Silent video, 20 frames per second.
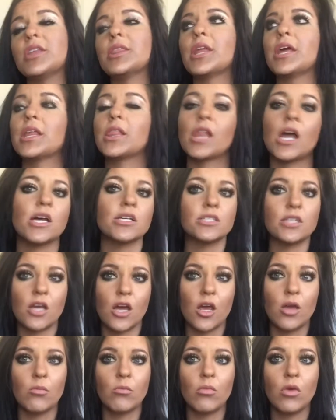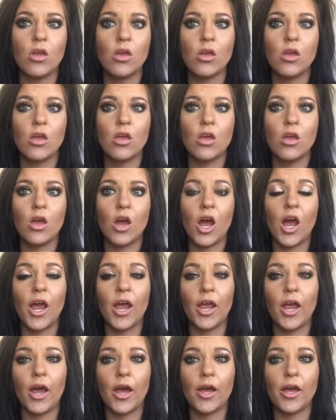and like last time
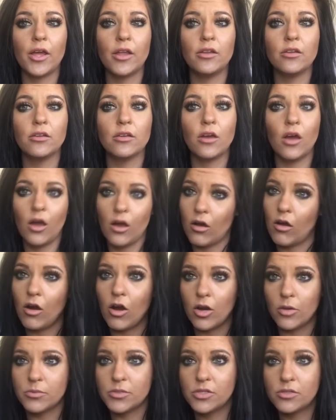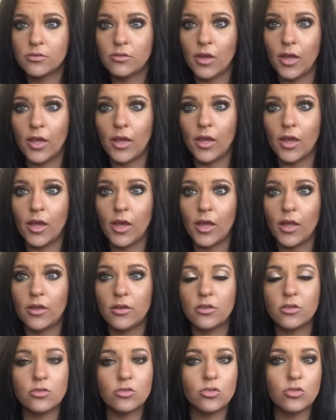I had cut carbs,
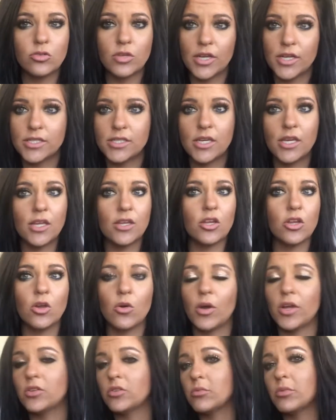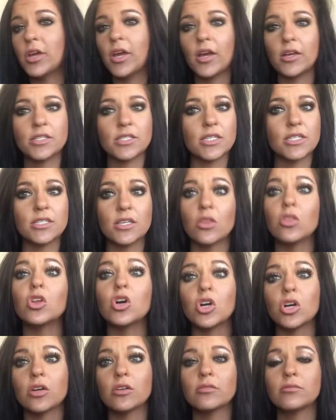and 2 days in, I told my ex, I said,
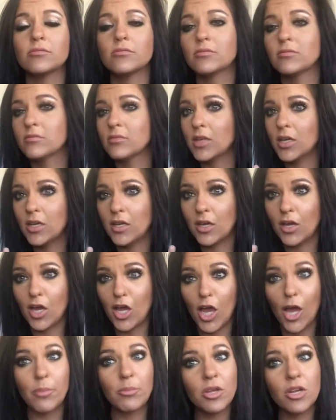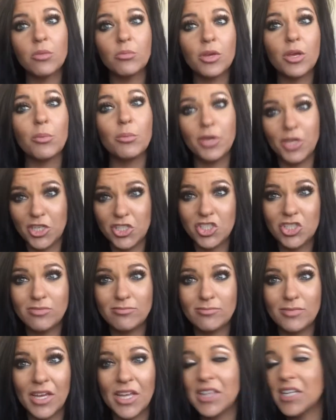look, I'm going to be a bitch.
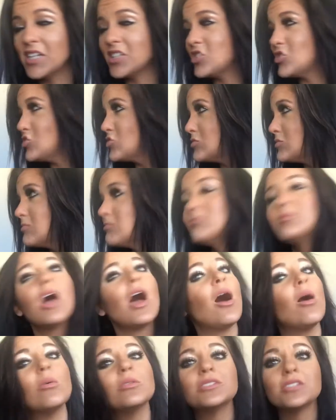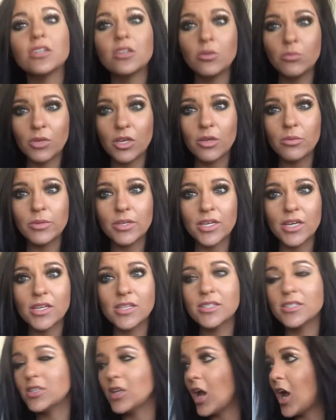And that's how it's going to be,
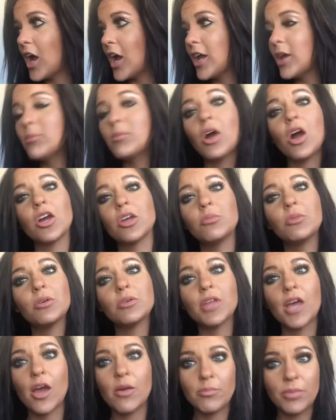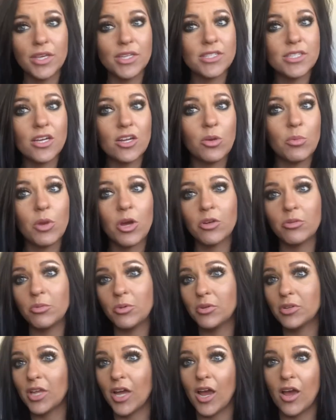because I am not going to be able to have pizza, and I'm not going
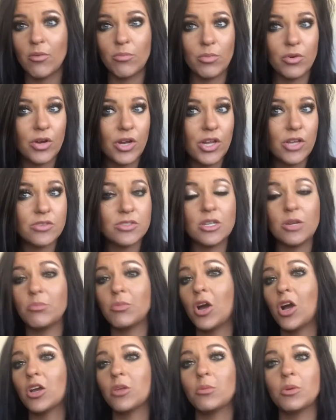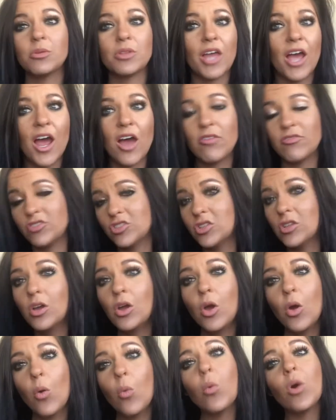to be able to have burritos, and I'm not going to be able to have
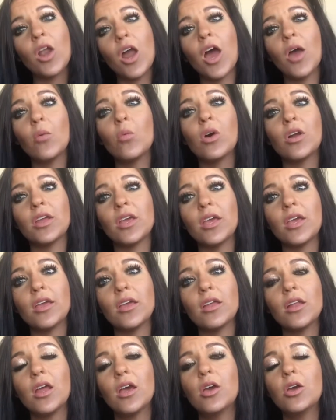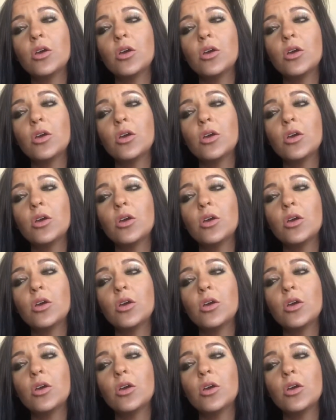what I want to eat.